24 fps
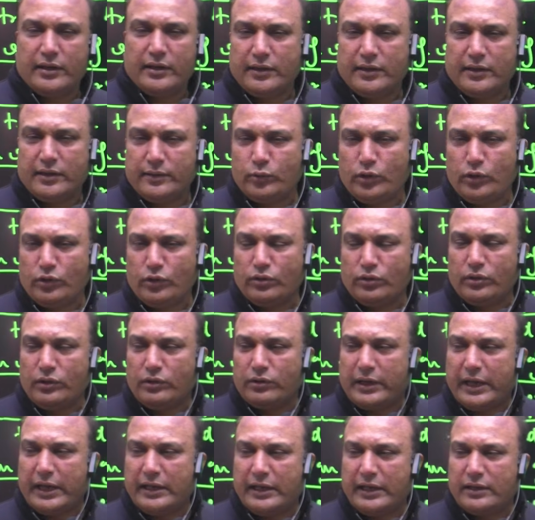you
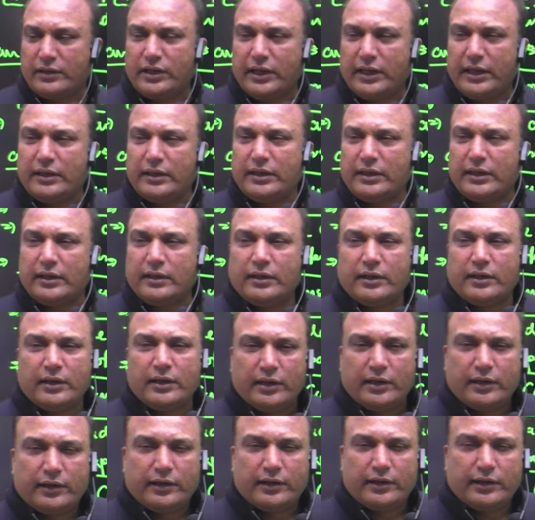can say the
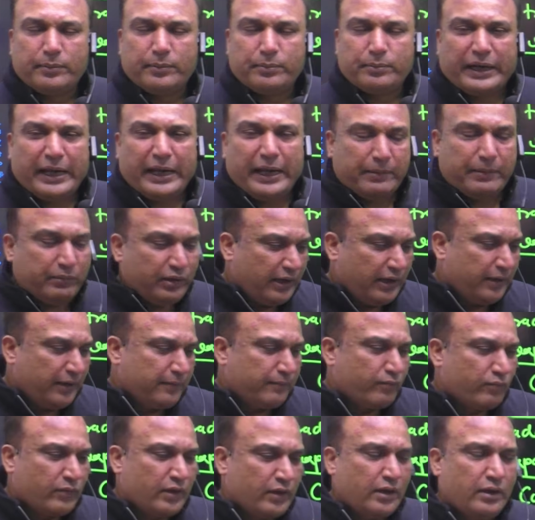primary
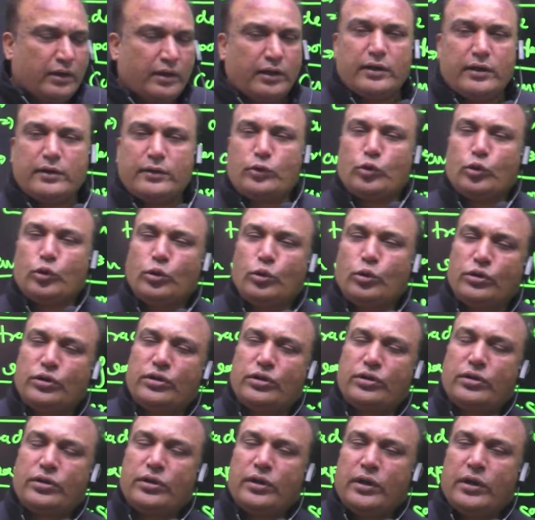tools
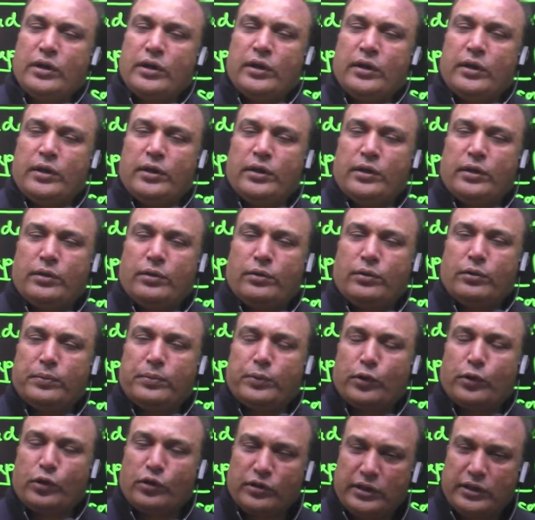to
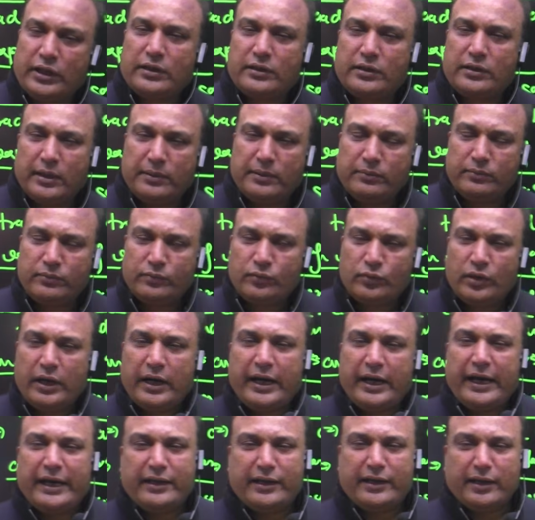process some
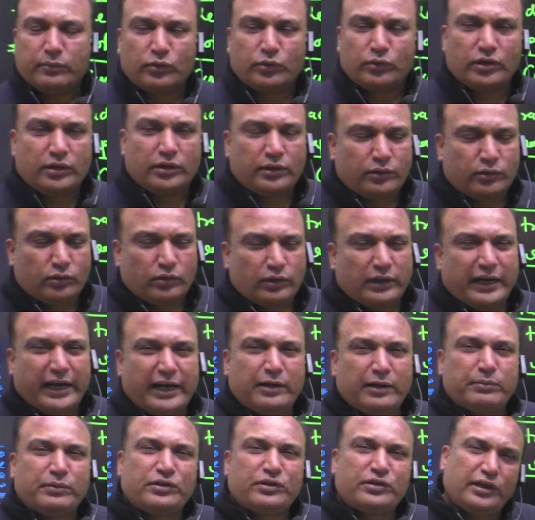items. So light
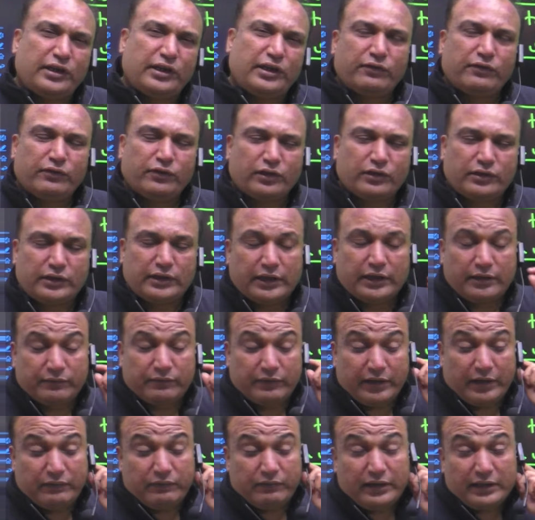machinery was there.
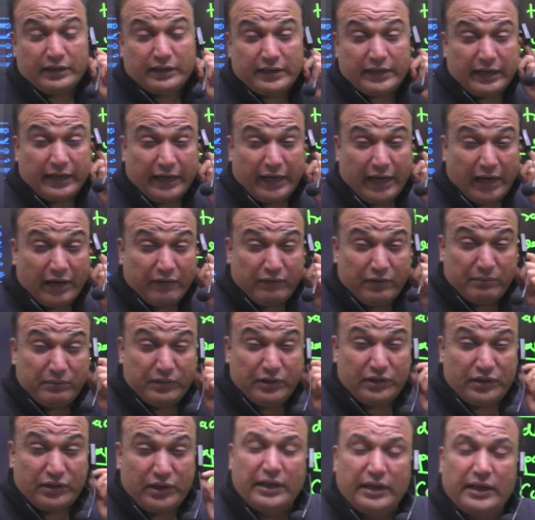When we say heavy
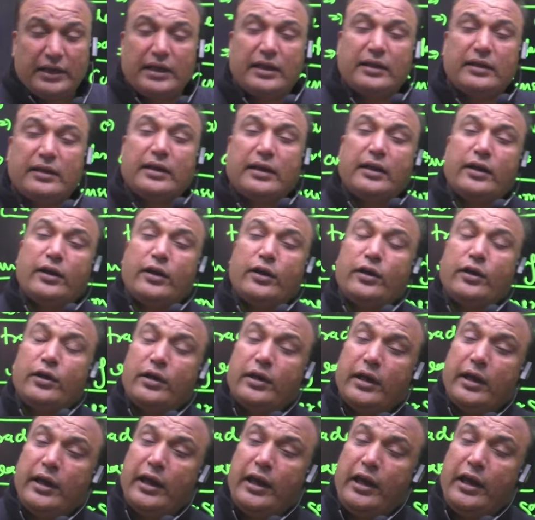machinery,
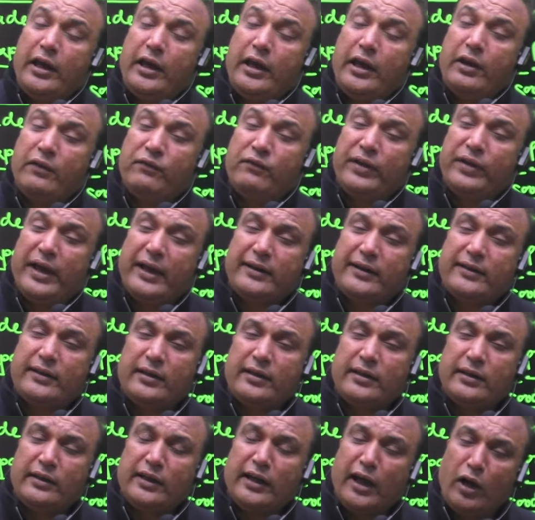in fact
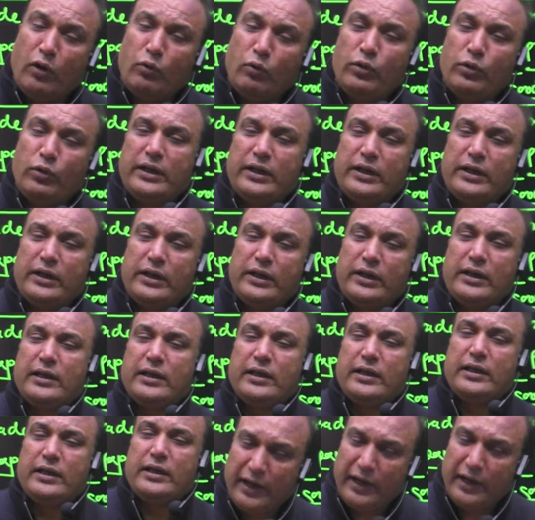nowadays, in
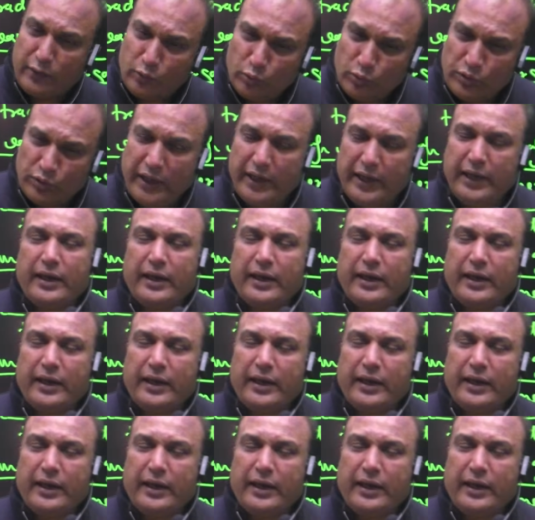fact today,